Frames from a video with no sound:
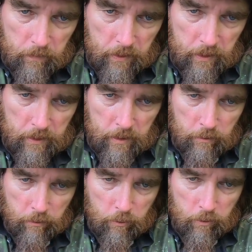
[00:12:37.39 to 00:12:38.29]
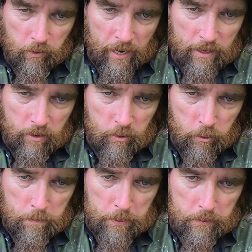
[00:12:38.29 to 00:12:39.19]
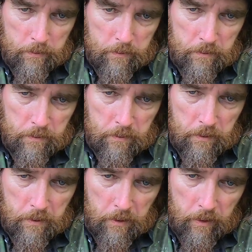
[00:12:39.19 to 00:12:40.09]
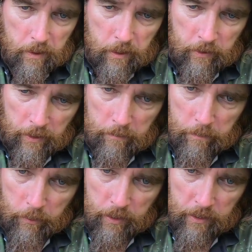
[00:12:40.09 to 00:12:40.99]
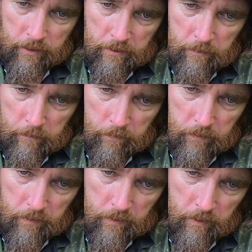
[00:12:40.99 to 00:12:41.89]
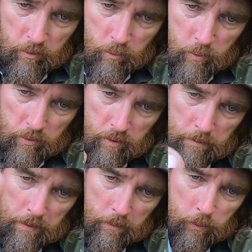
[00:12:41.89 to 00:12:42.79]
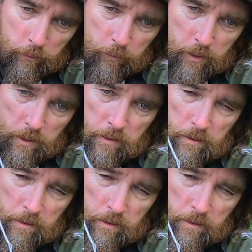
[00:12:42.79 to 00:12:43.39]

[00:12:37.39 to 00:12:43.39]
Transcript: and then through that loop I then bring this twisted bit with the